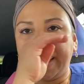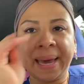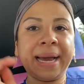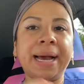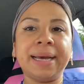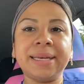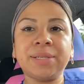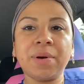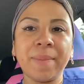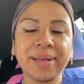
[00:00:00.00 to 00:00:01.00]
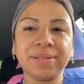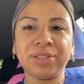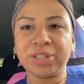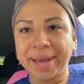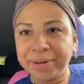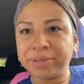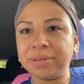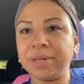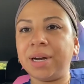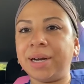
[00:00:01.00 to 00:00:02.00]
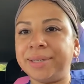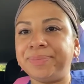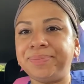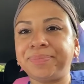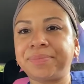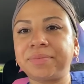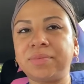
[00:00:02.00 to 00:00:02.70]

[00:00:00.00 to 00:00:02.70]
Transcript: hey guys welcome back to the channel um